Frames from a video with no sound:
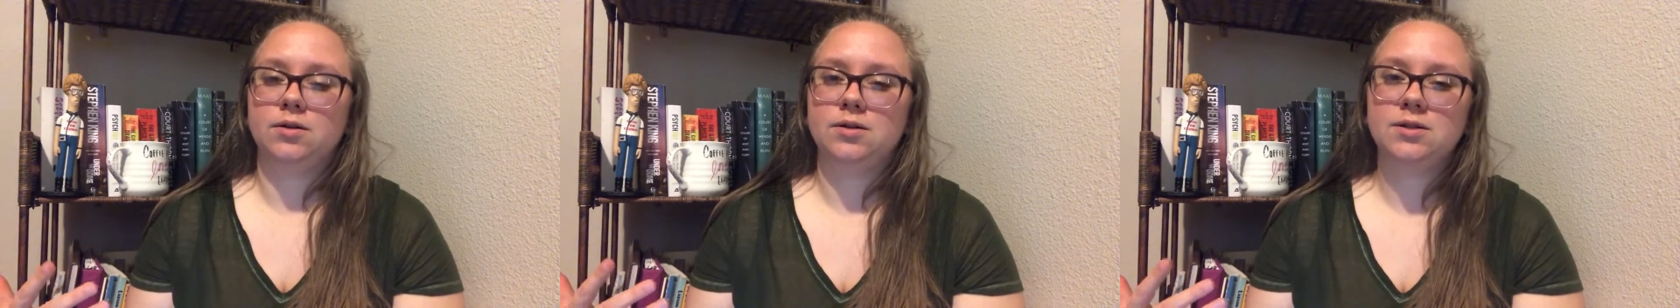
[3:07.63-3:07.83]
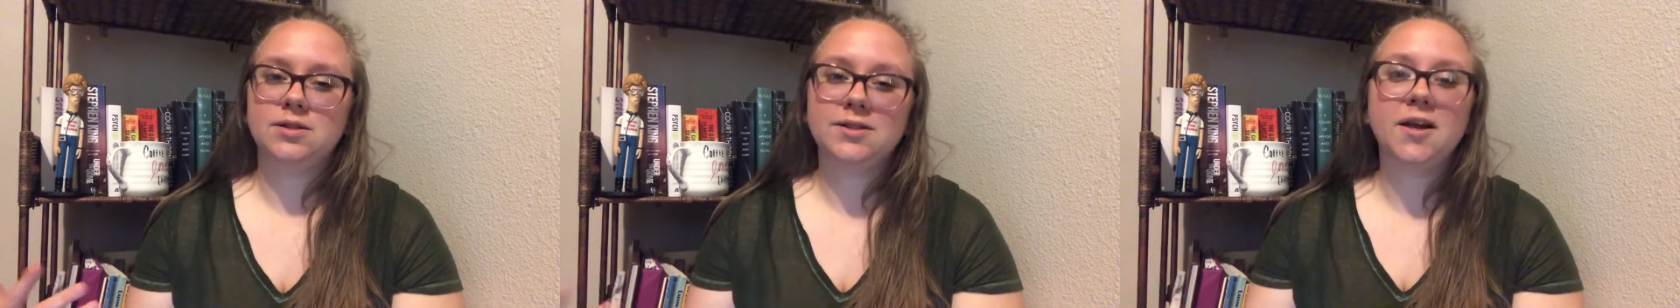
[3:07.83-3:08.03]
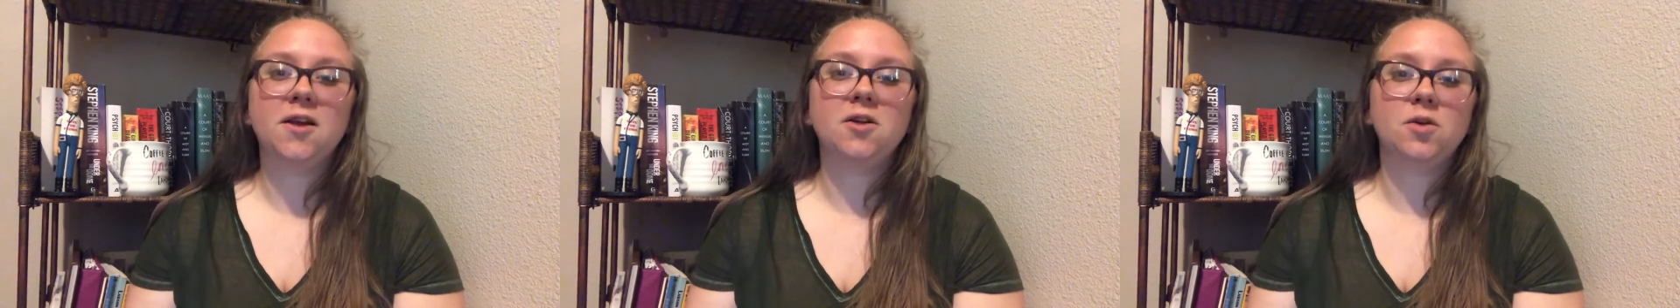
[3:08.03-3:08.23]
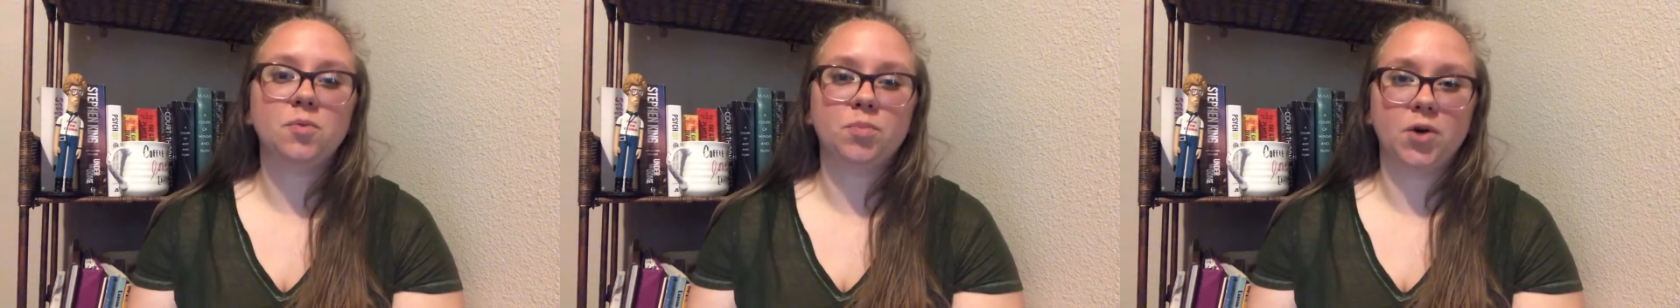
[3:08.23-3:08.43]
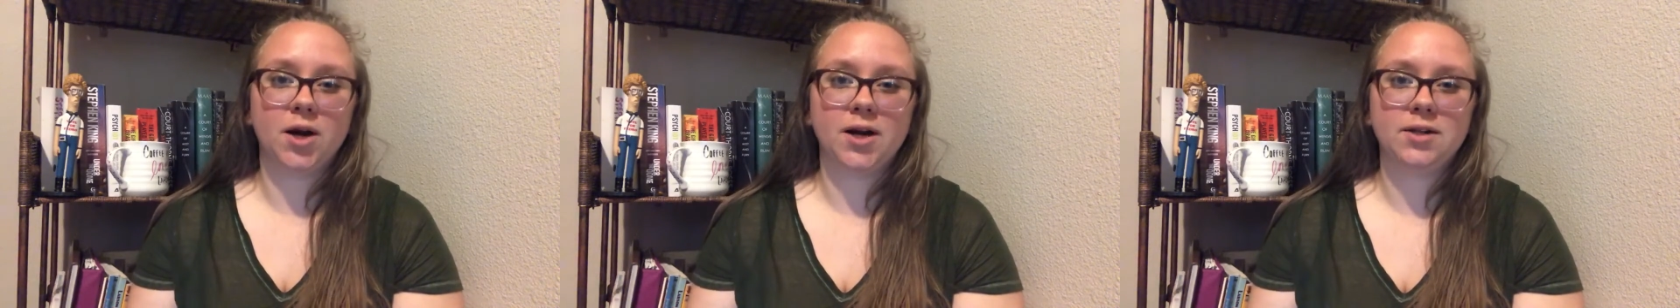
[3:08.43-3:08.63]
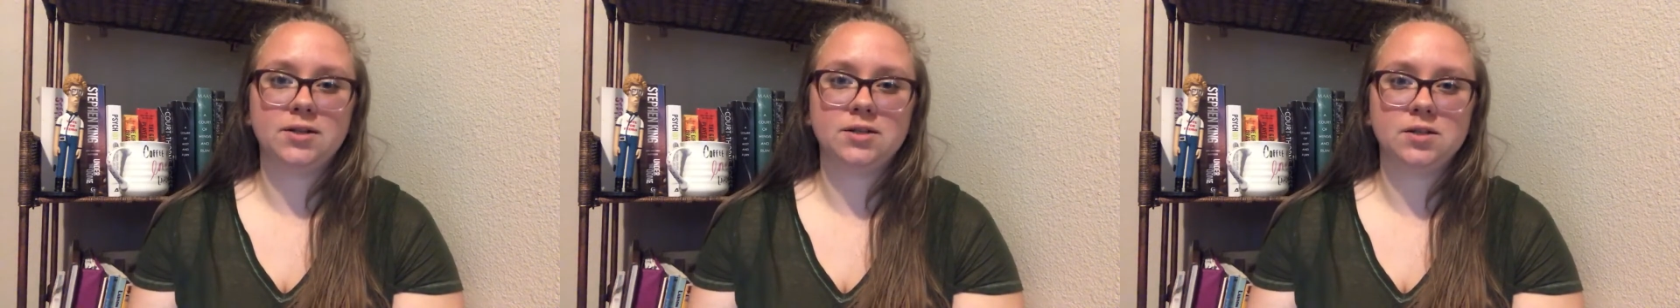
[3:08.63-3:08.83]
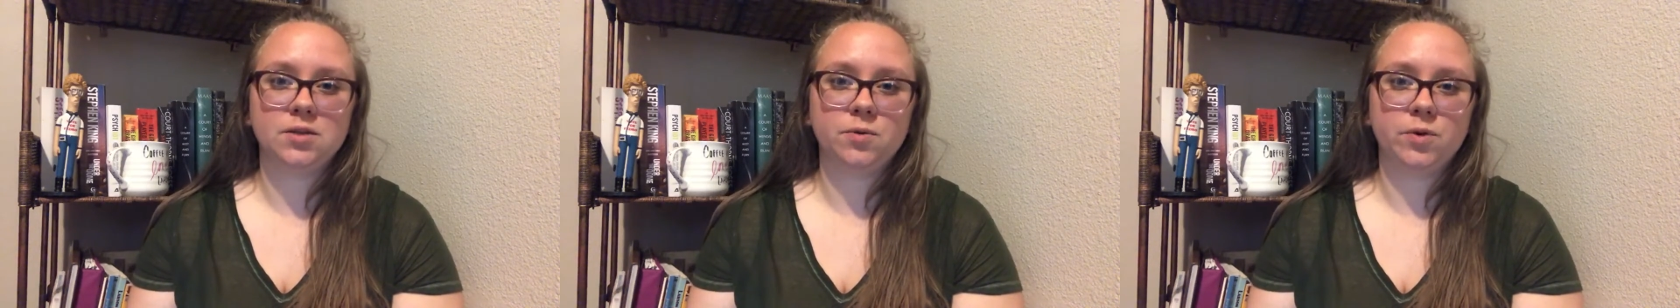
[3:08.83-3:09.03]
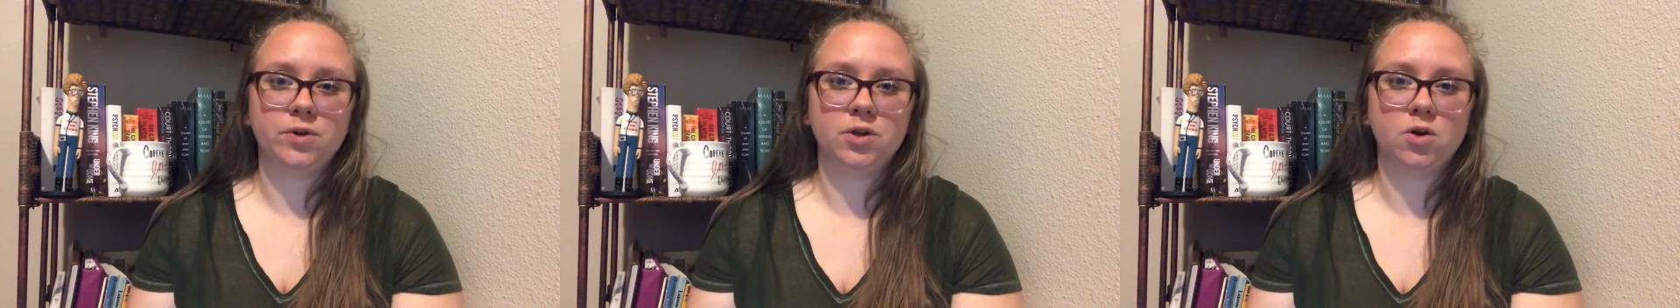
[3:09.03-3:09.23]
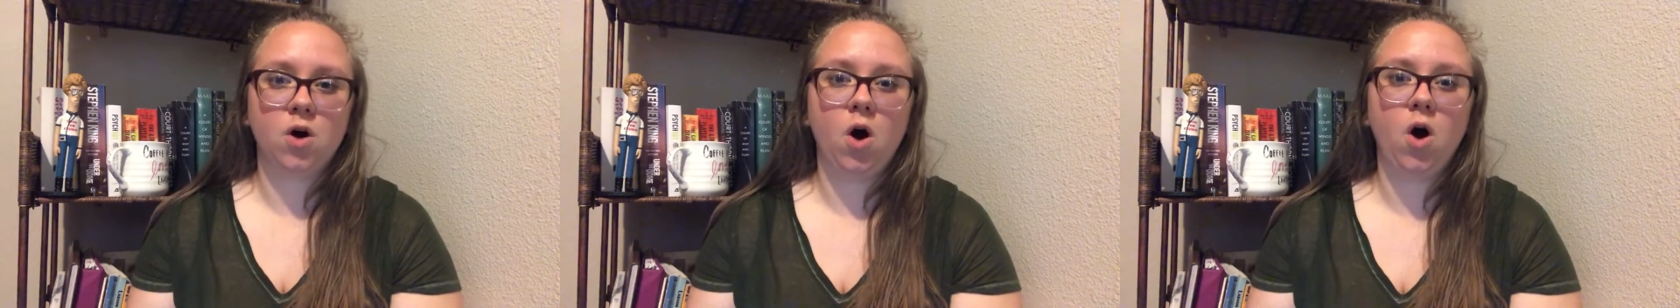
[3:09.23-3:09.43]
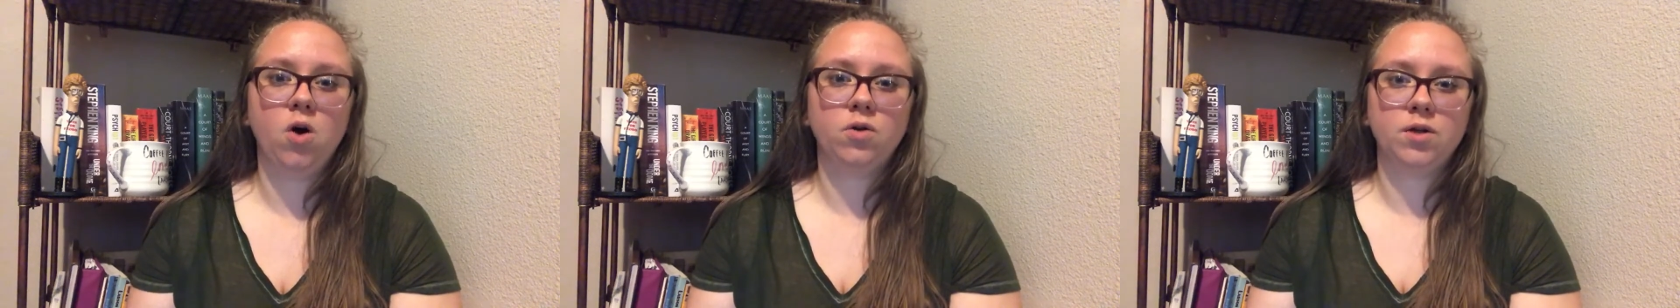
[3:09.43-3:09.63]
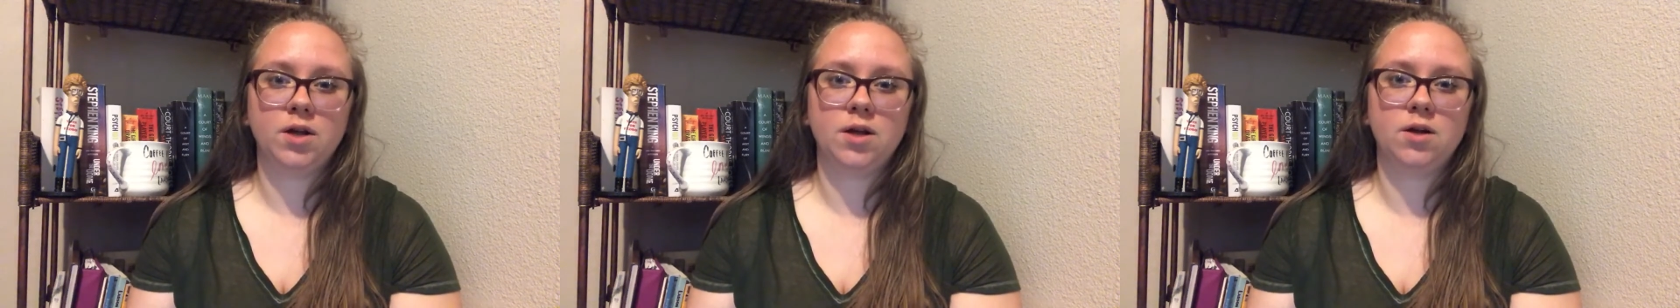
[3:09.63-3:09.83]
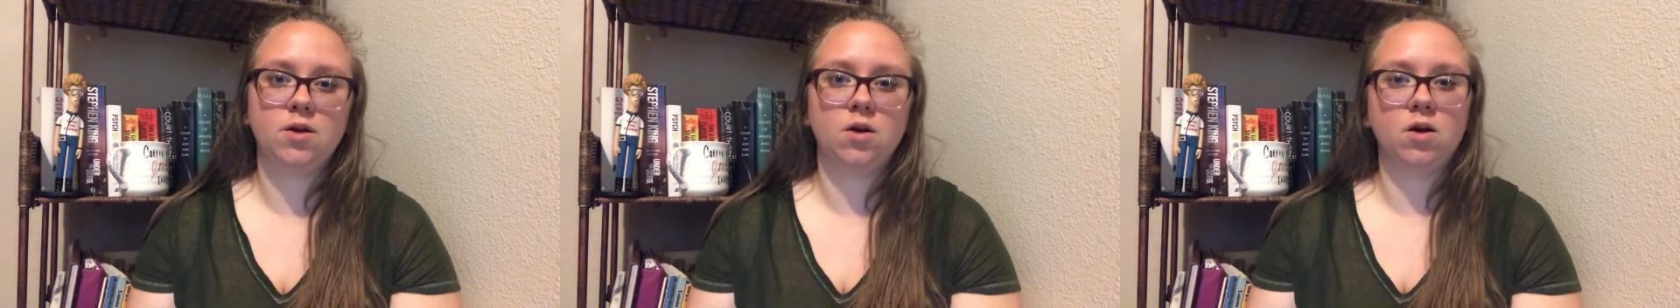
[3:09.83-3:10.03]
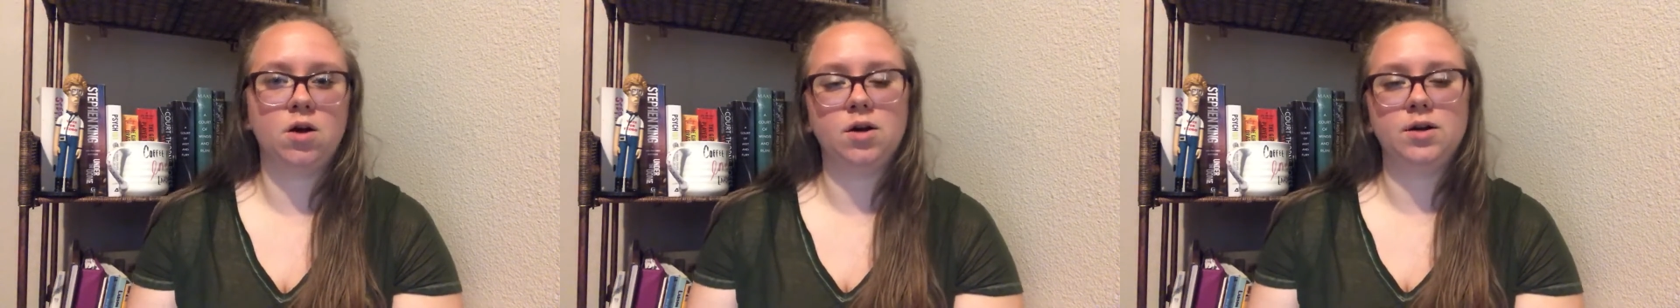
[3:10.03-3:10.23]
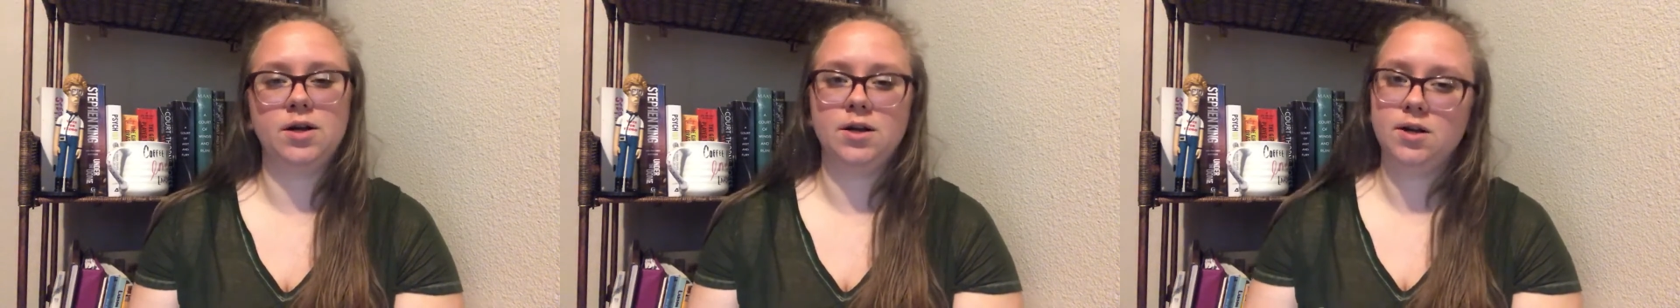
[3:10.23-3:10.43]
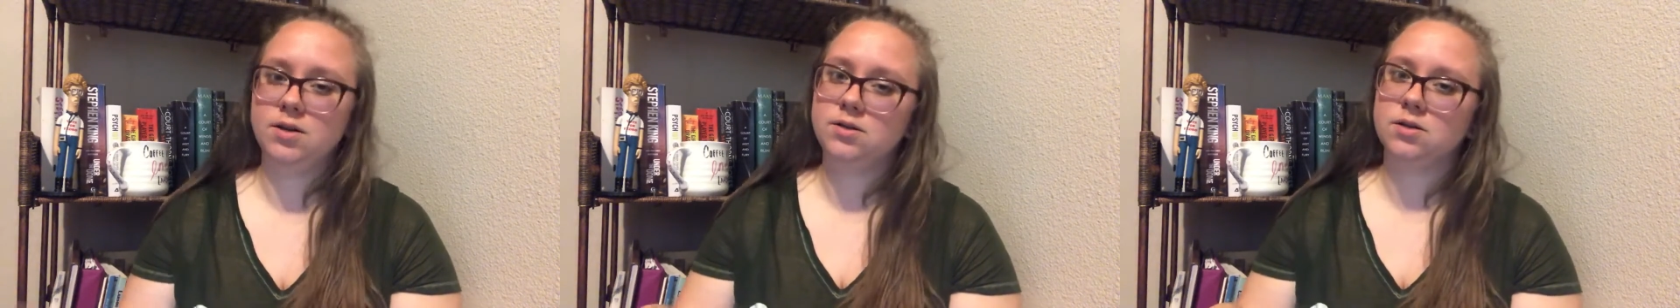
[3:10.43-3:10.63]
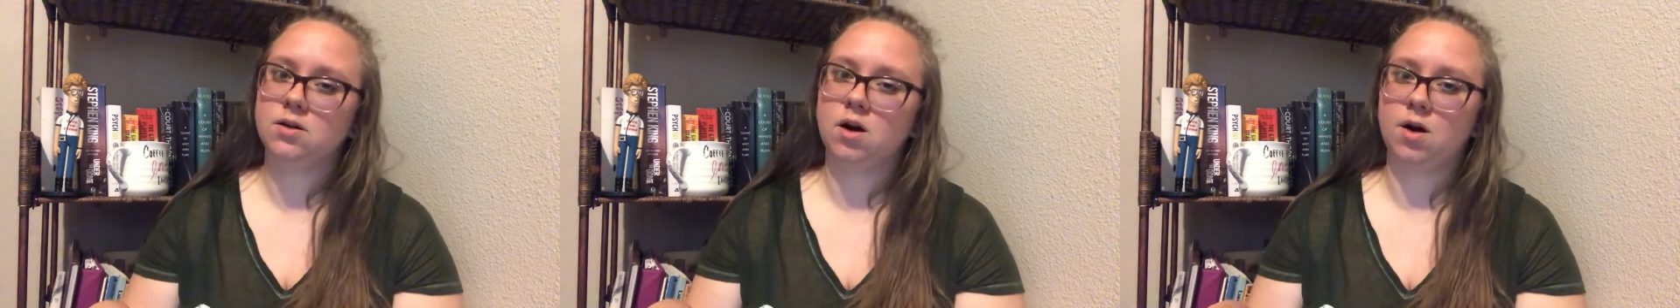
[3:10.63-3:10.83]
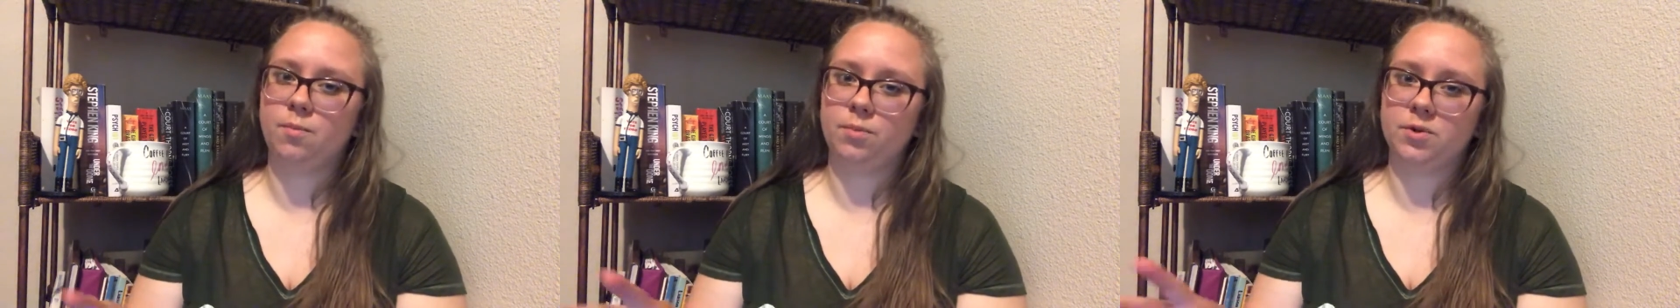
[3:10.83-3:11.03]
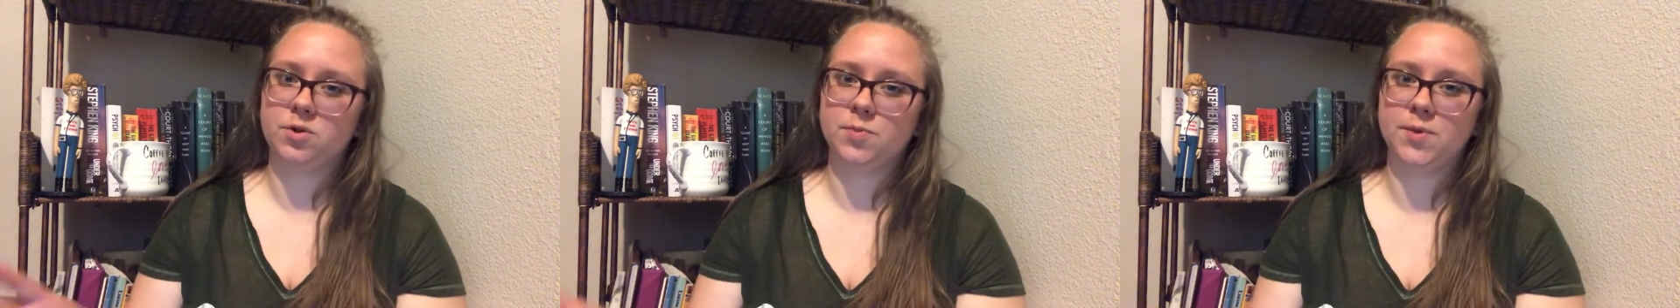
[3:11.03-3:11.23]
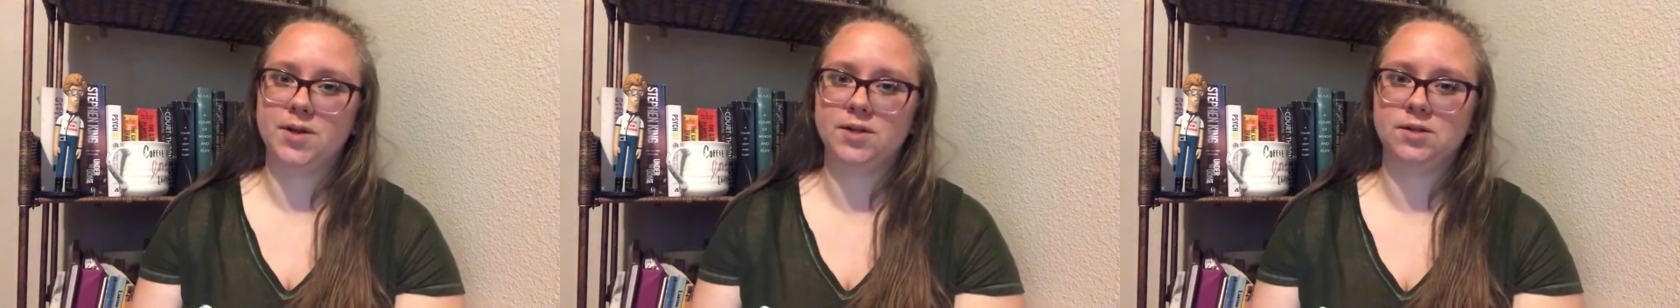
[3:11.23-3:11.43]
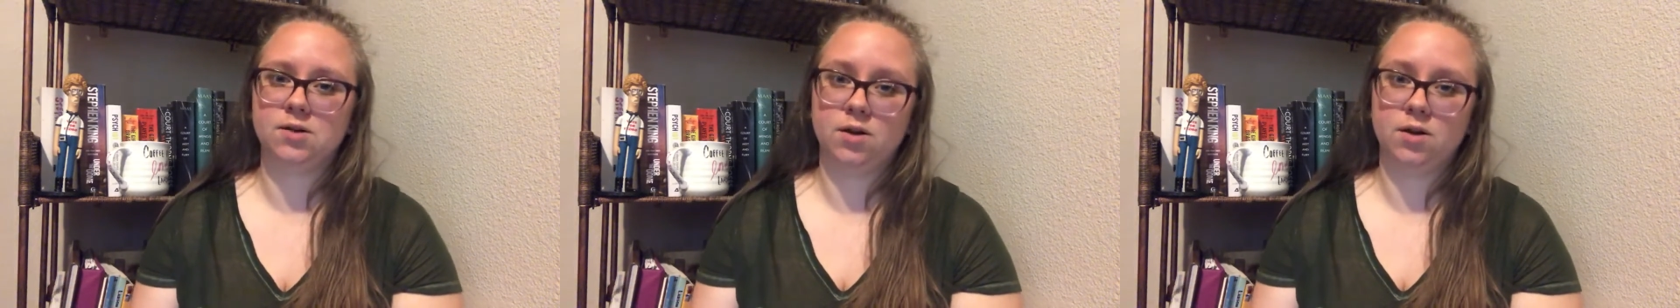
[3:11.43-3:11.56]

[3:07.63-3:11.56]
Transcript: celebrates with a colleague on his accomplishments,